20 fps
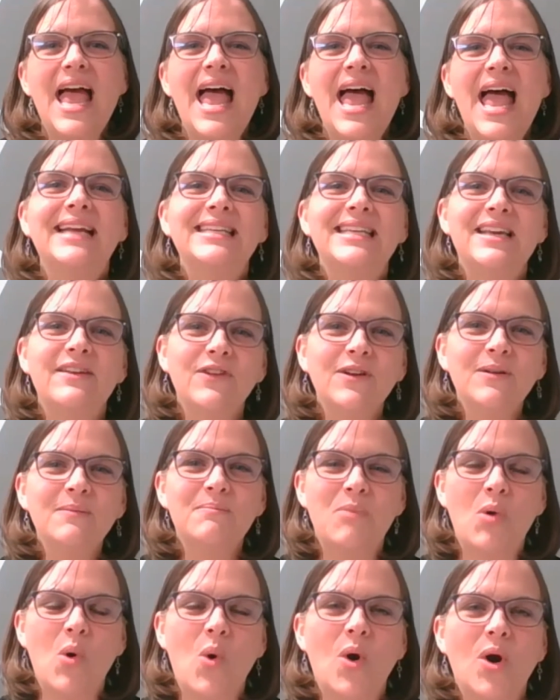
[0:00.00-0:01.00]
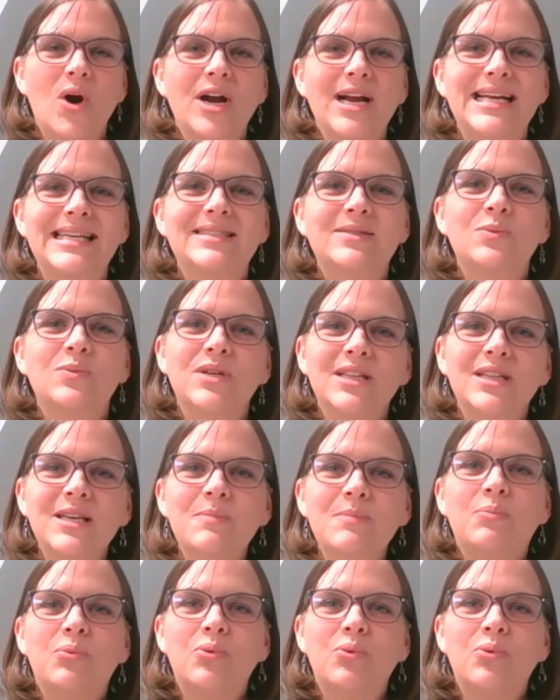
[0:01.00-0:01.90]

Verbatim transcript: And even more is really